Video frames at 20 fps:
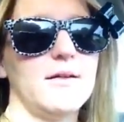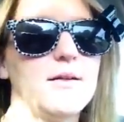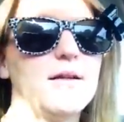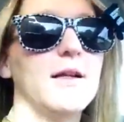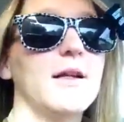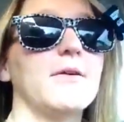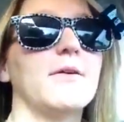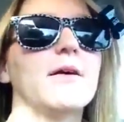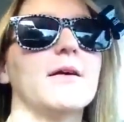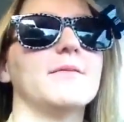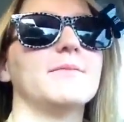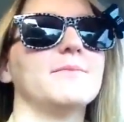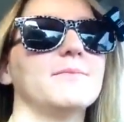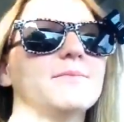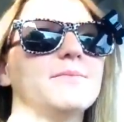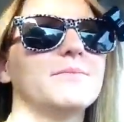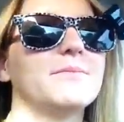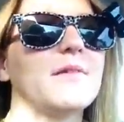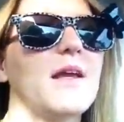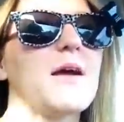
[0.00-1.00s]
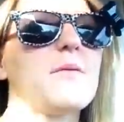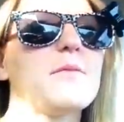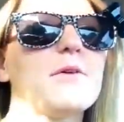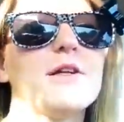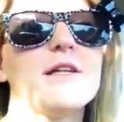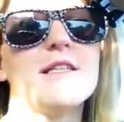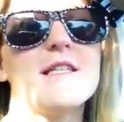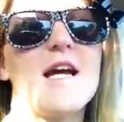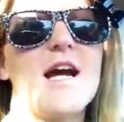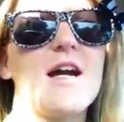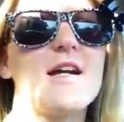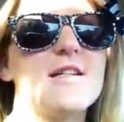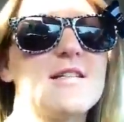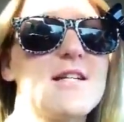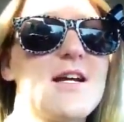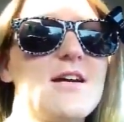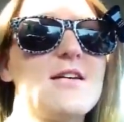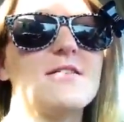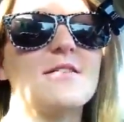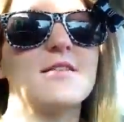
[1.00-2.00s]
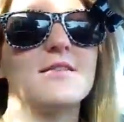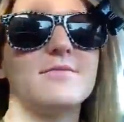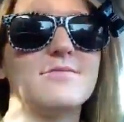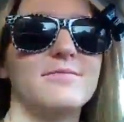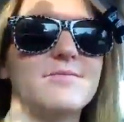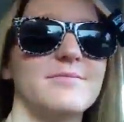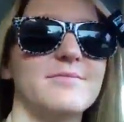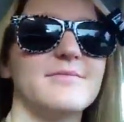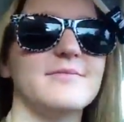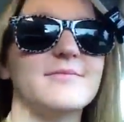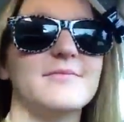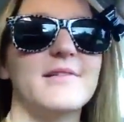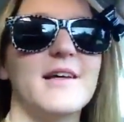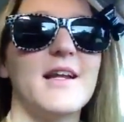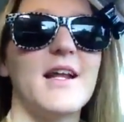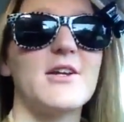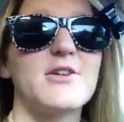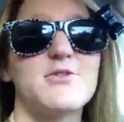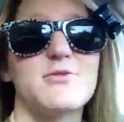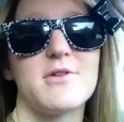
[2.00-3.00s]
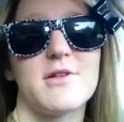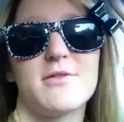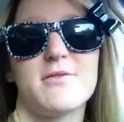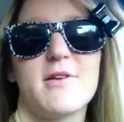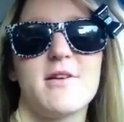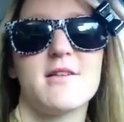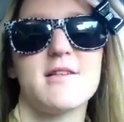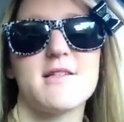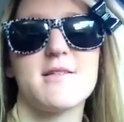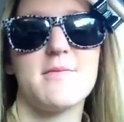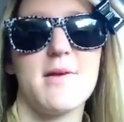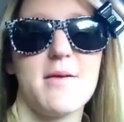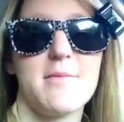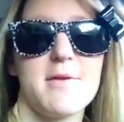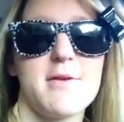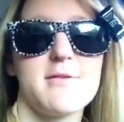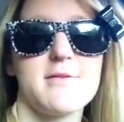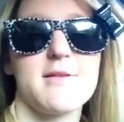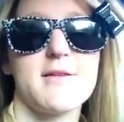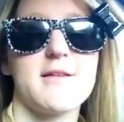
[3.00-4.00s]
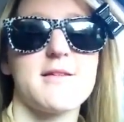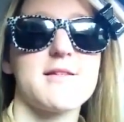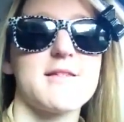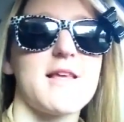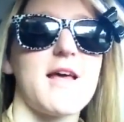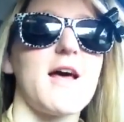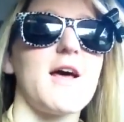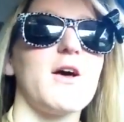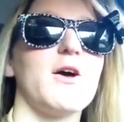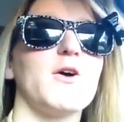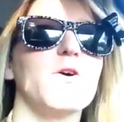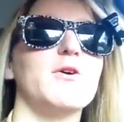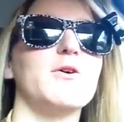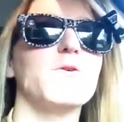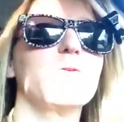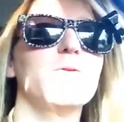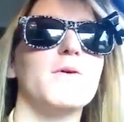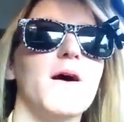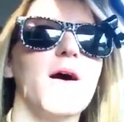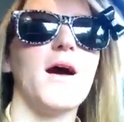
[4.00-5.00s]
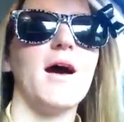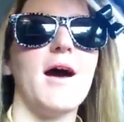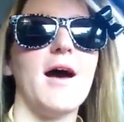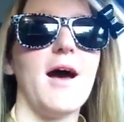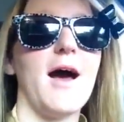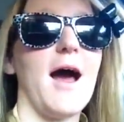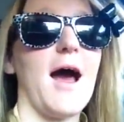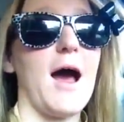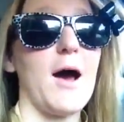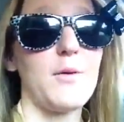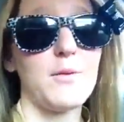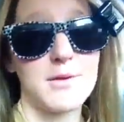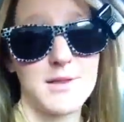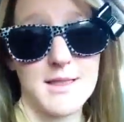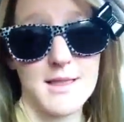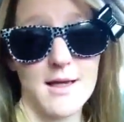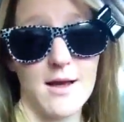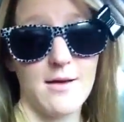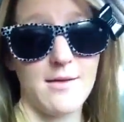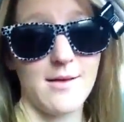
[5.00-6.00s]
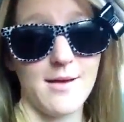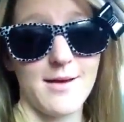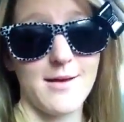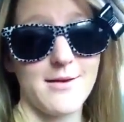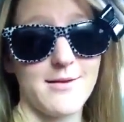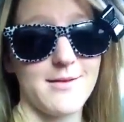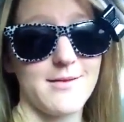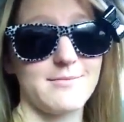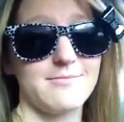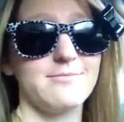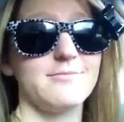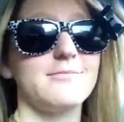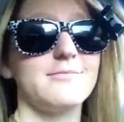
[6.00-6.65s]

Anyway, I'm really tired of talking. And I just really want to listen to my music. So, I will see y'all later.